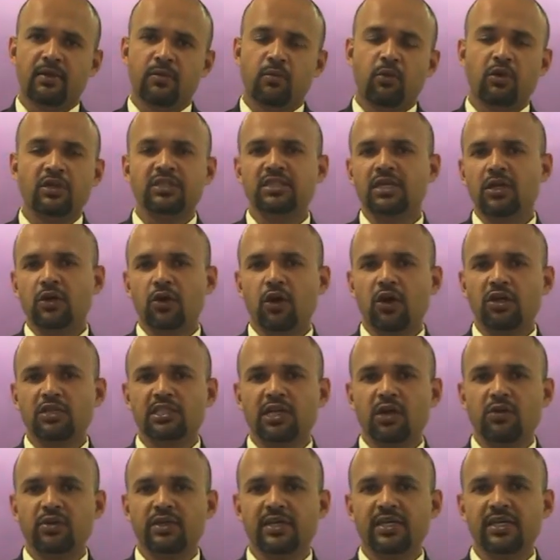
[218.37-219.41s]
What is the
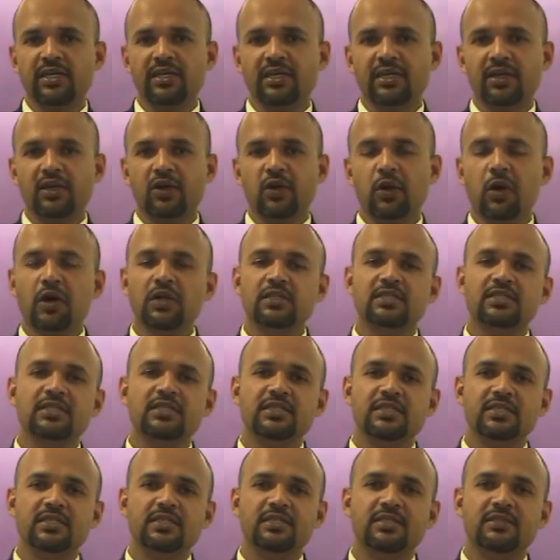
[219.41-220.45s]
cost out here? Cost
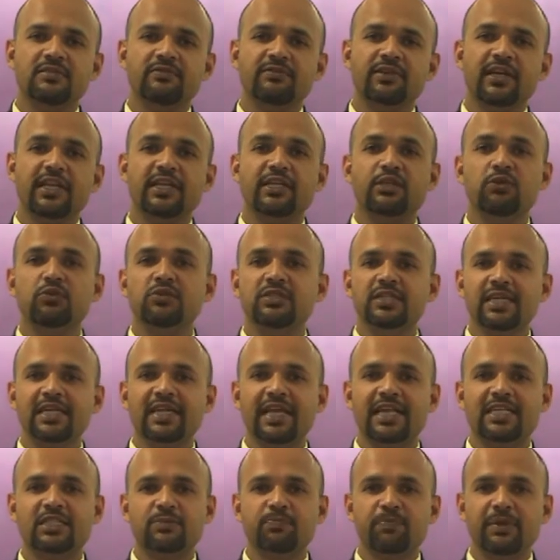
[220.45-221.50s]
is we are using an
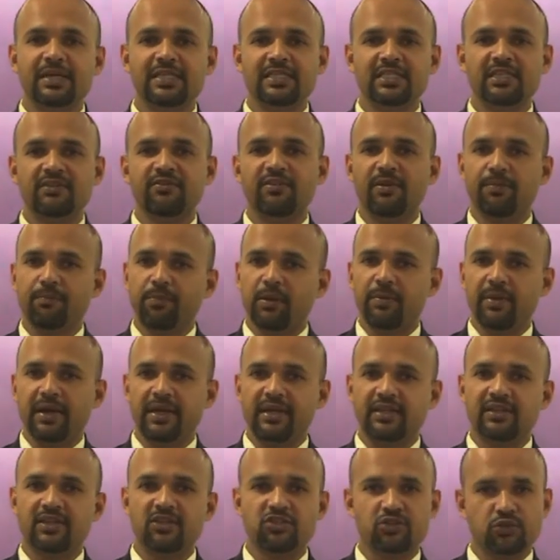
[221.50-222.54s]
expensive
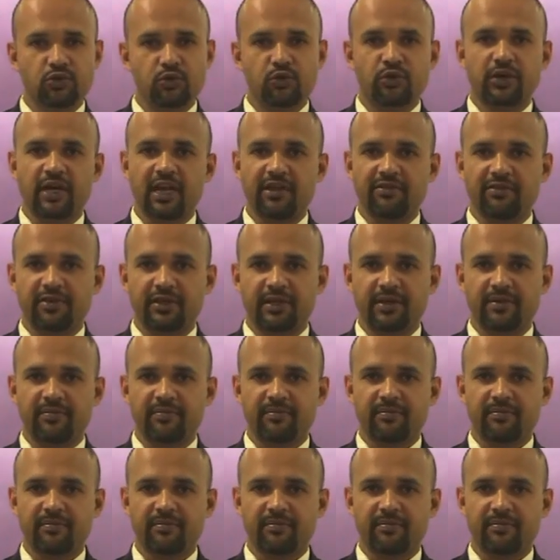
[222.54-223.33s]
implement, the screwdriver.